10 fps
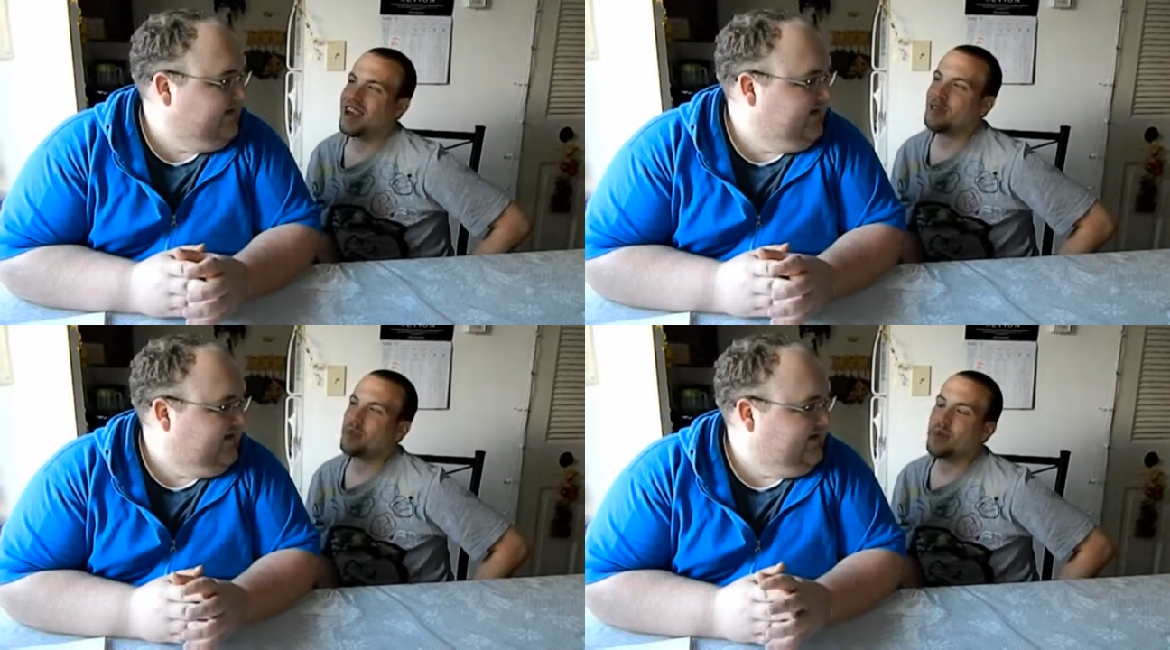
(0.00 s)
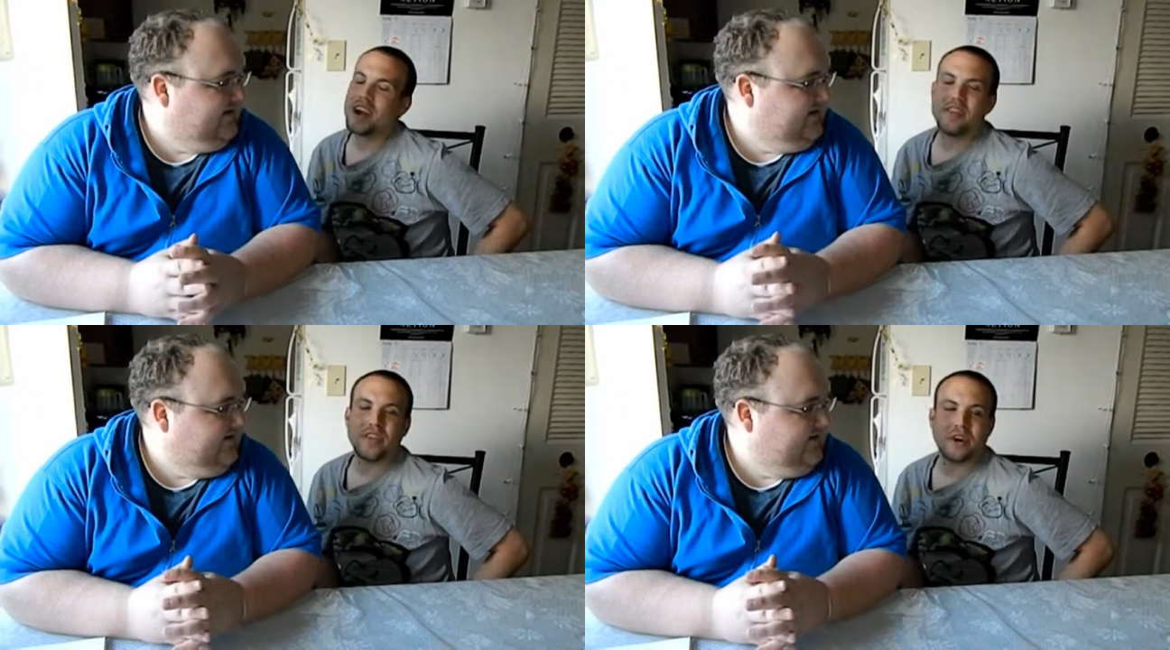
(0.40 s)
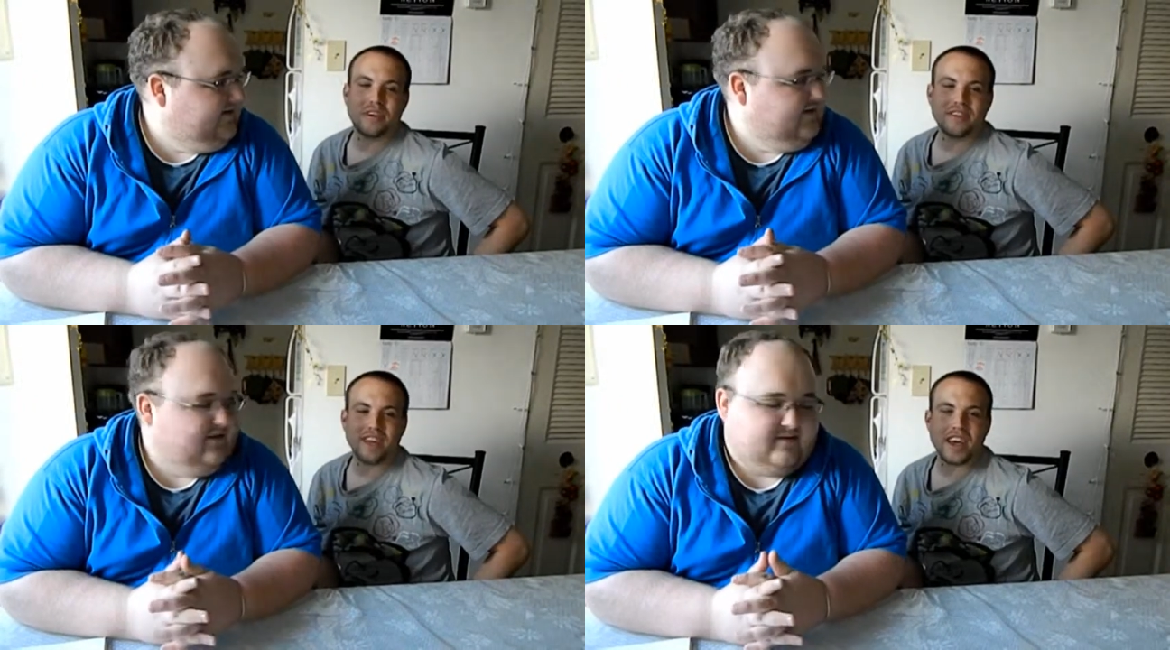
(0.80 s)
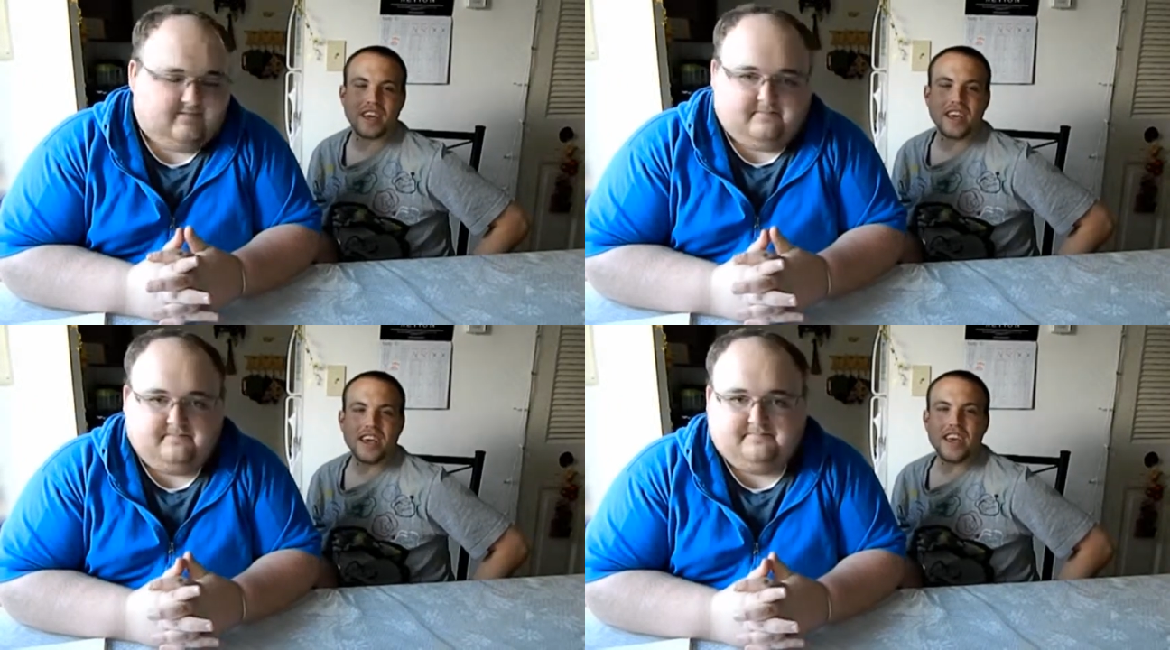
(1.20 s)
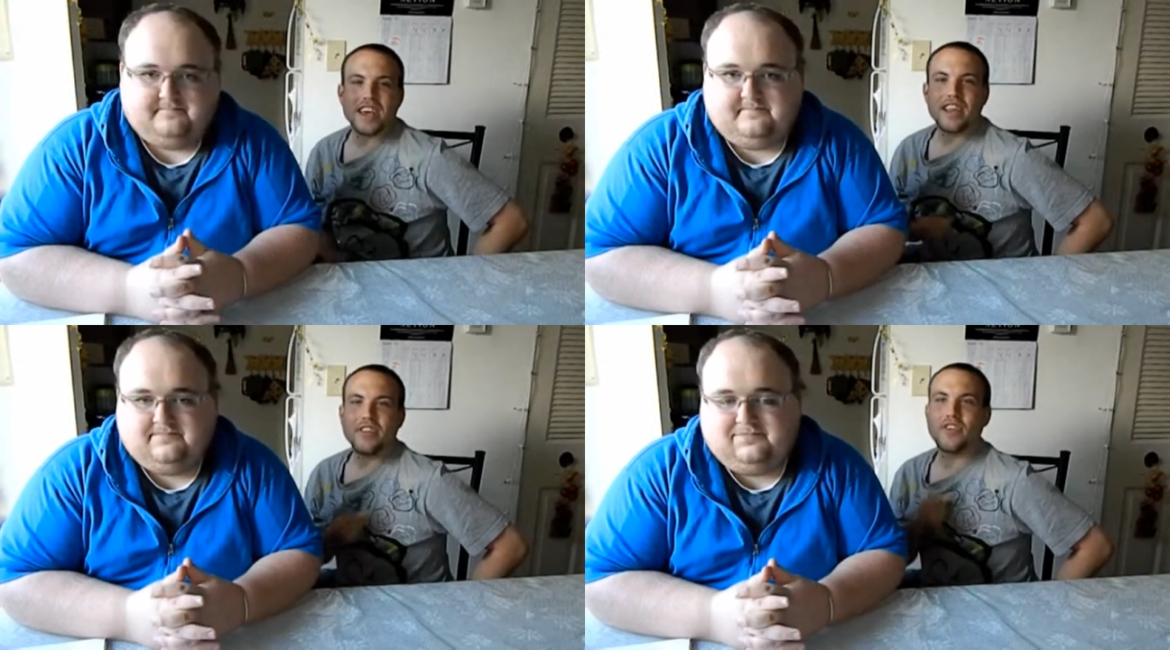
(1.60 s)
Speaker 1: It's weird though, because like
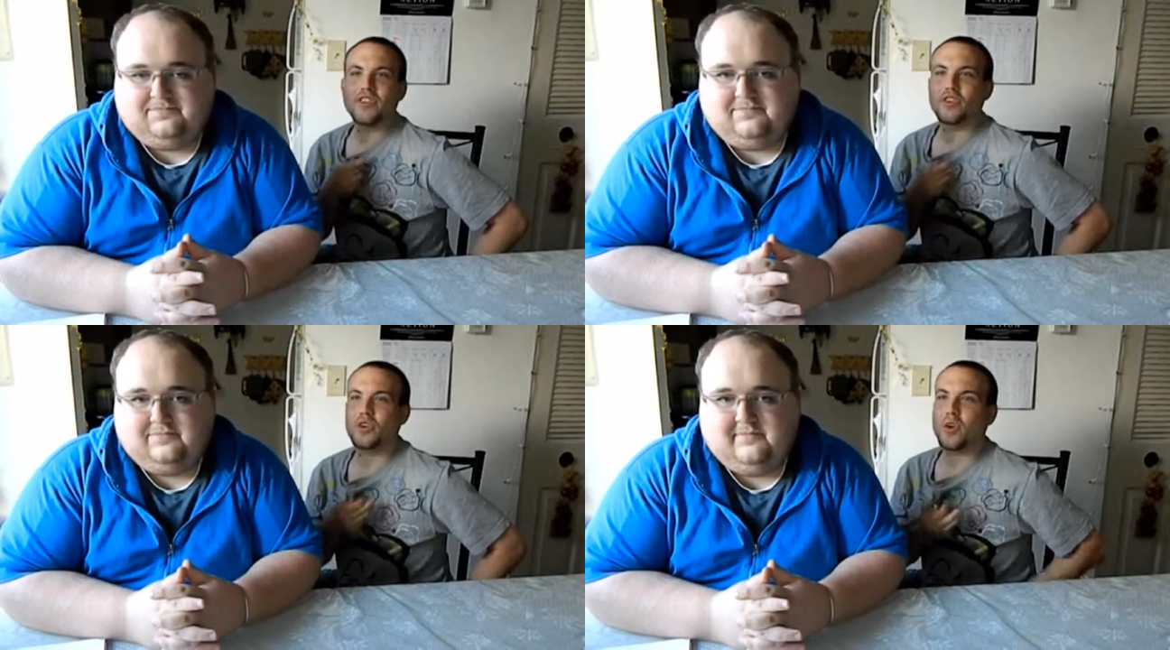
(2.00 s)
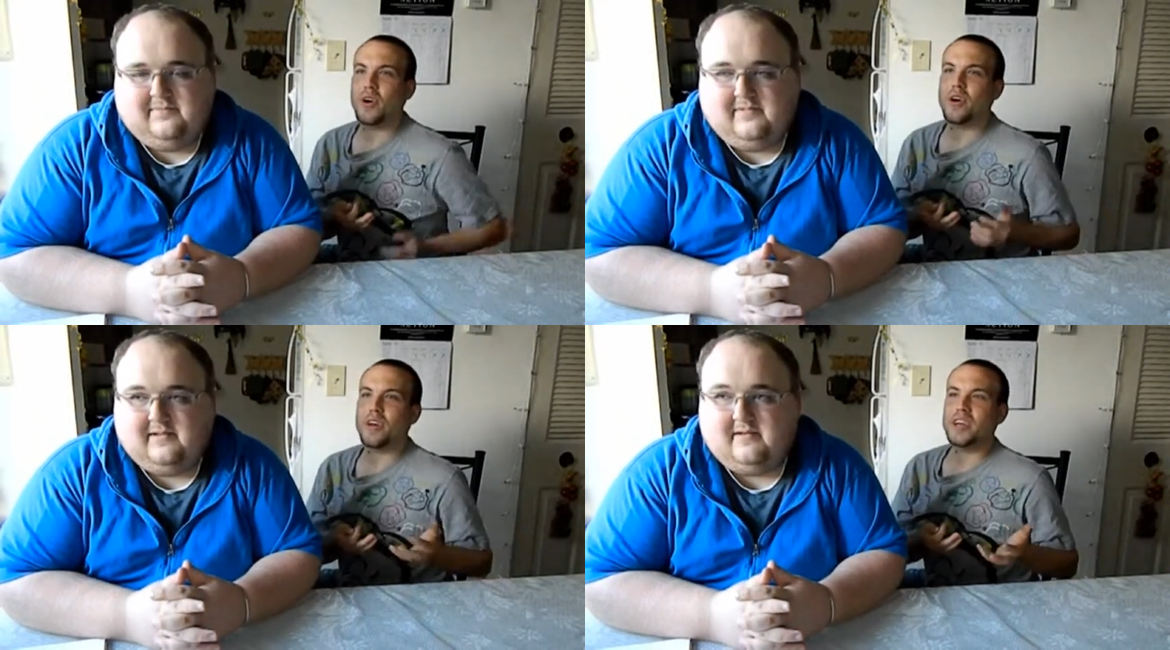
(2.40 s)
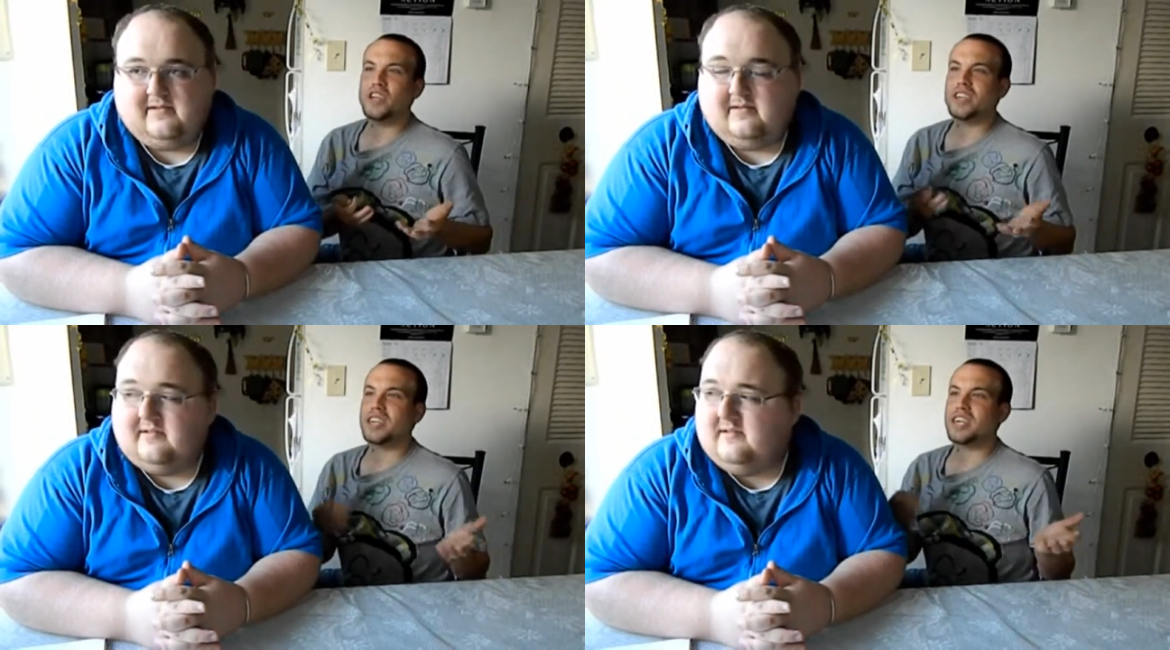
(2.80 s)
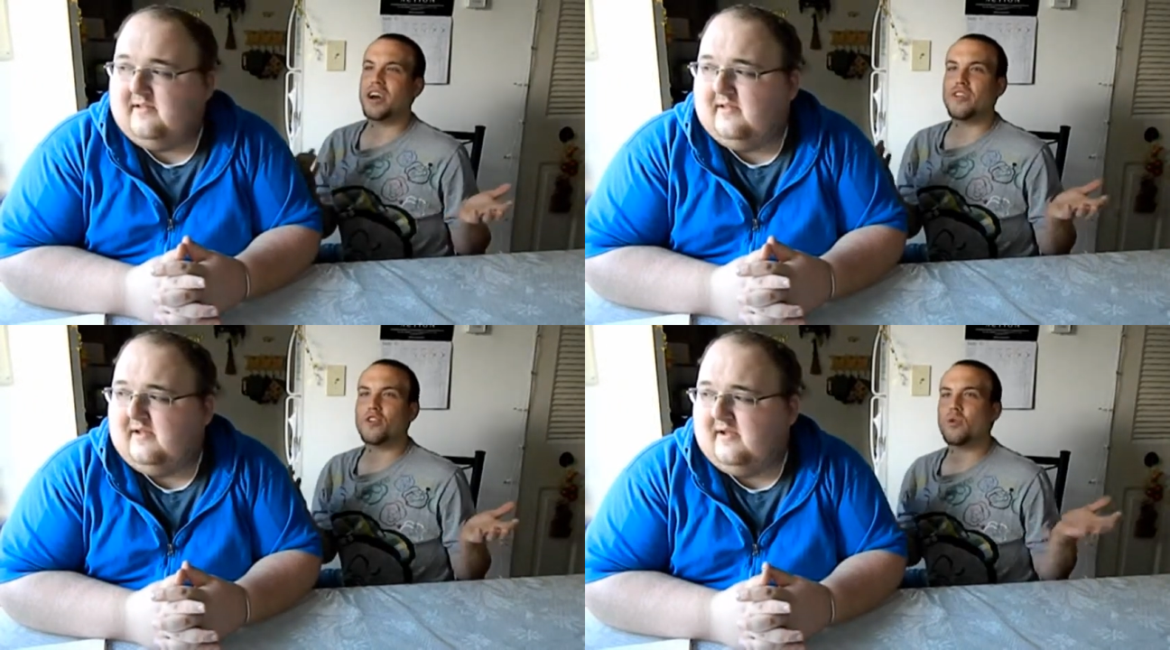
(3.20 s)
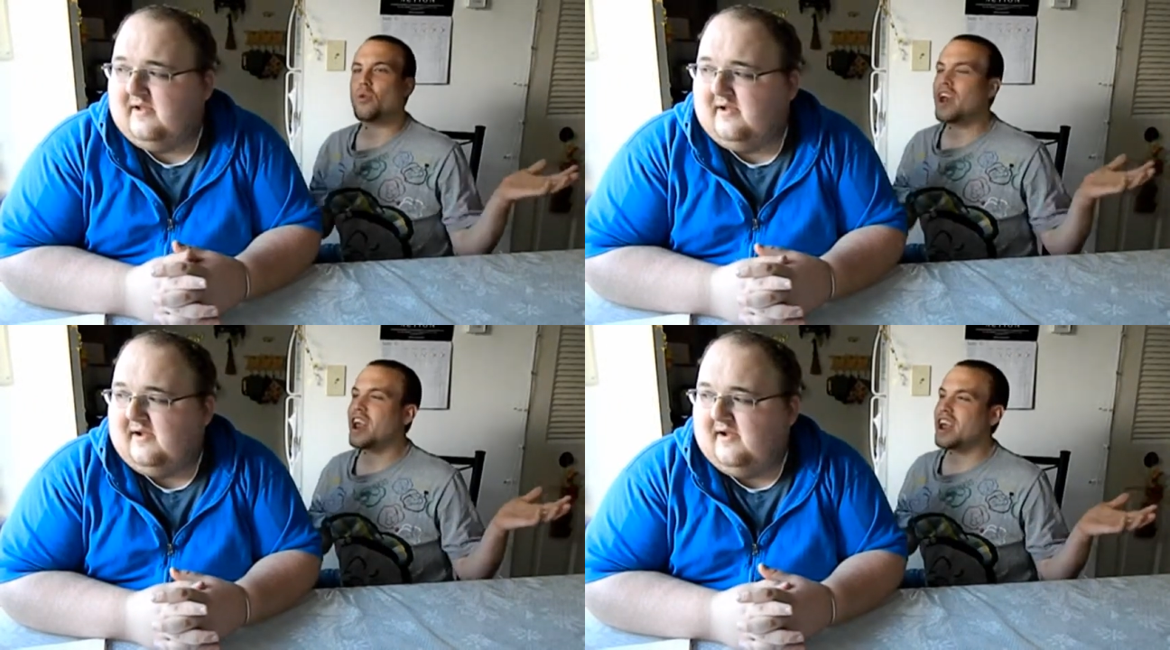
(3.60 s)
this girl he just seen on the
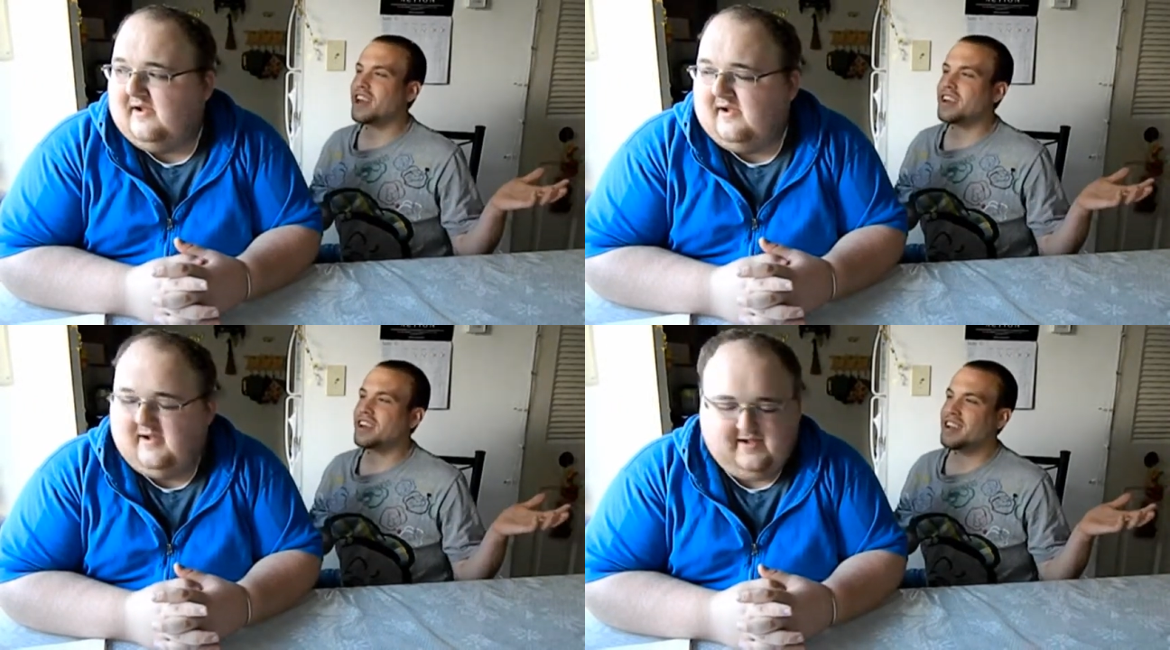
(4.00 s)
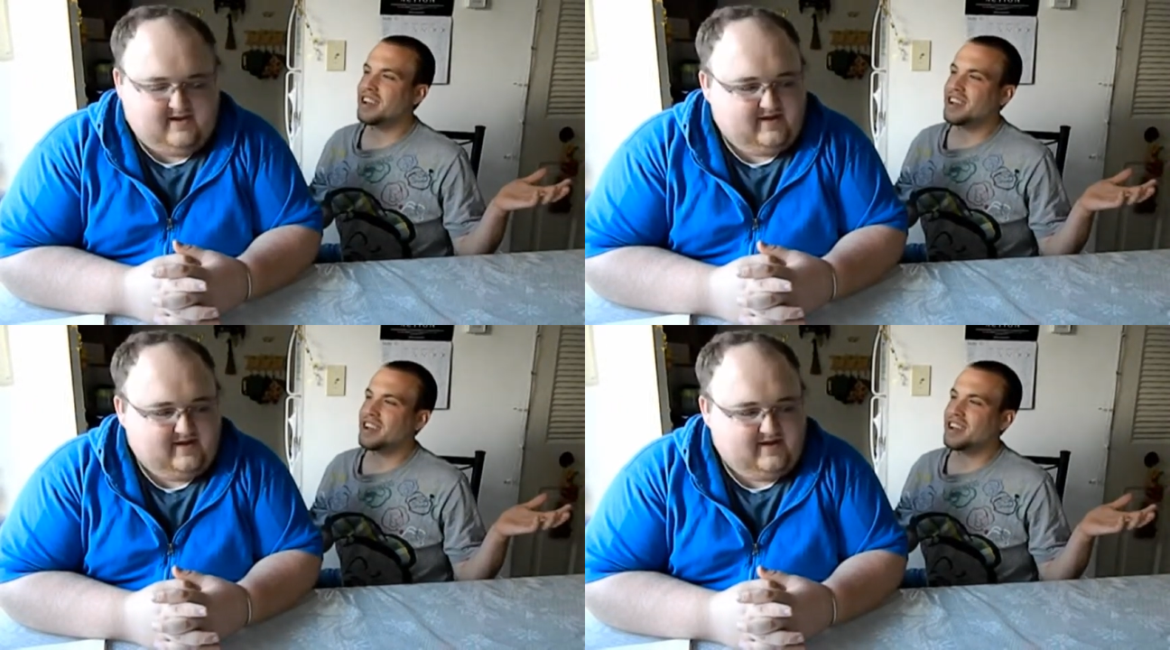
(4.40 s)
train.